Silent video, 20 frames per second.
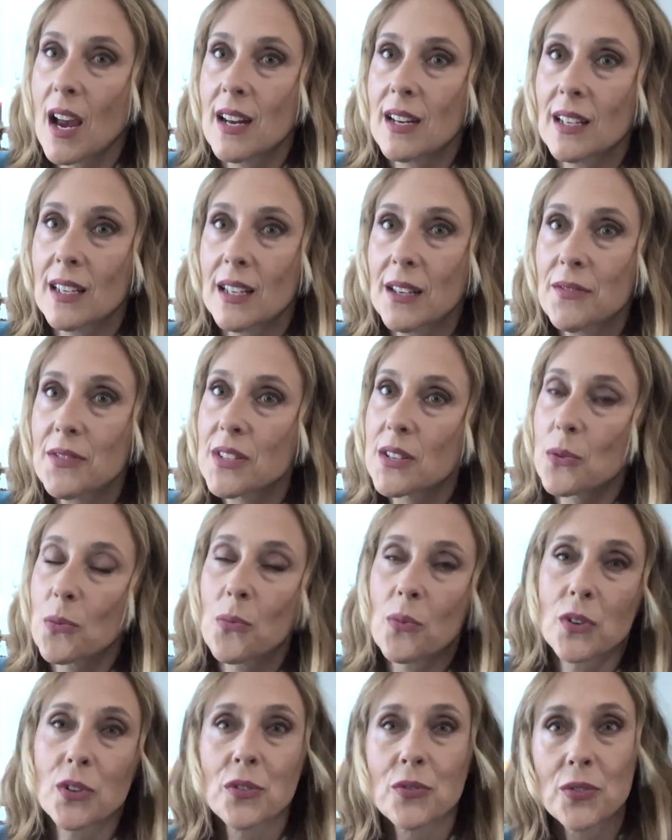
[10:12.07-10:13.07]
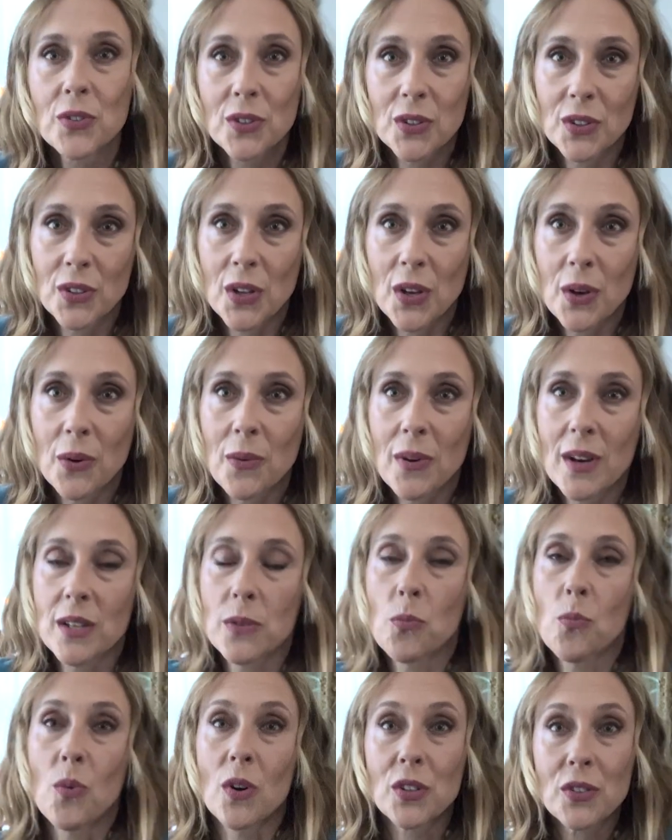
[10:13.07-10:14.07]
and it gives it a wonderful glow
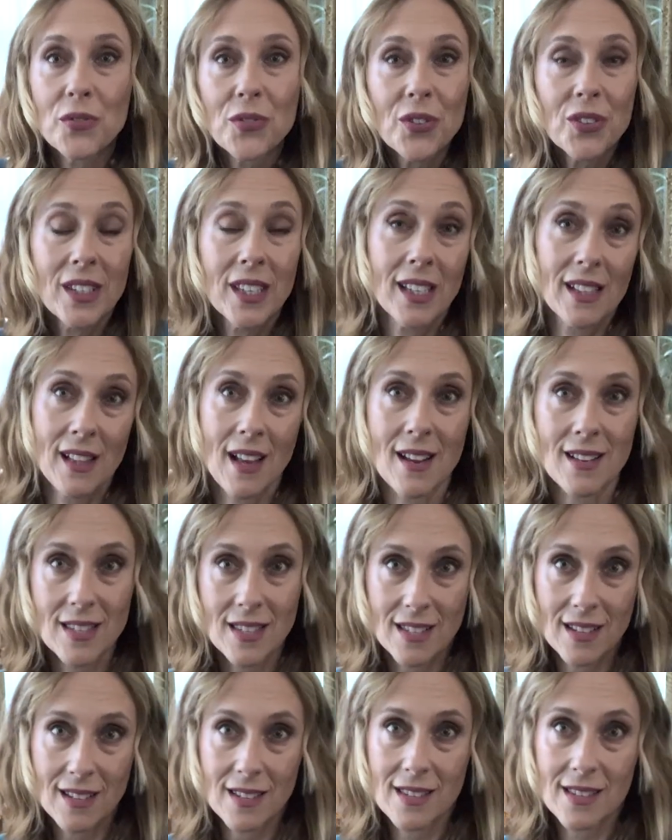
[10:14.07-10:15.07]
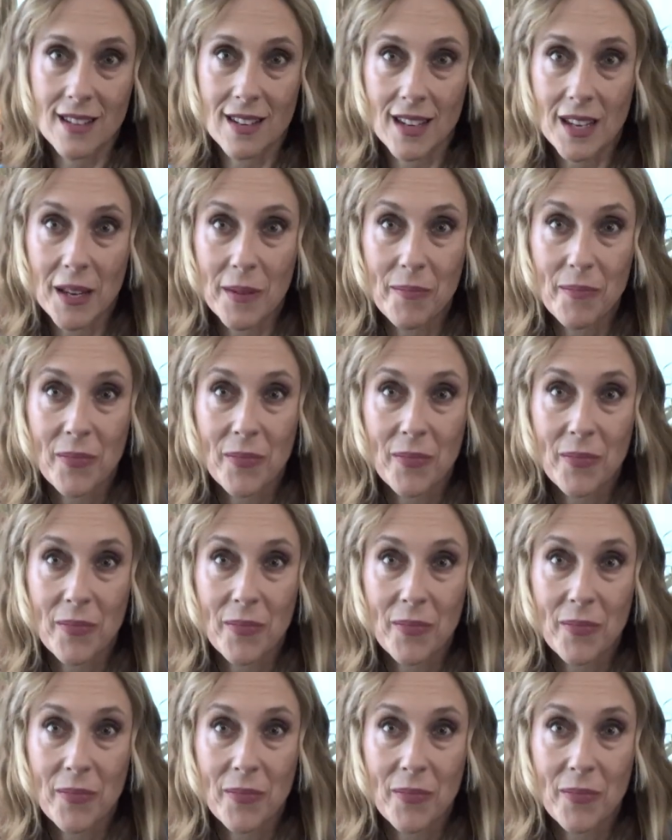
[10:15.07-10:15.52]
and wonderful elasticity,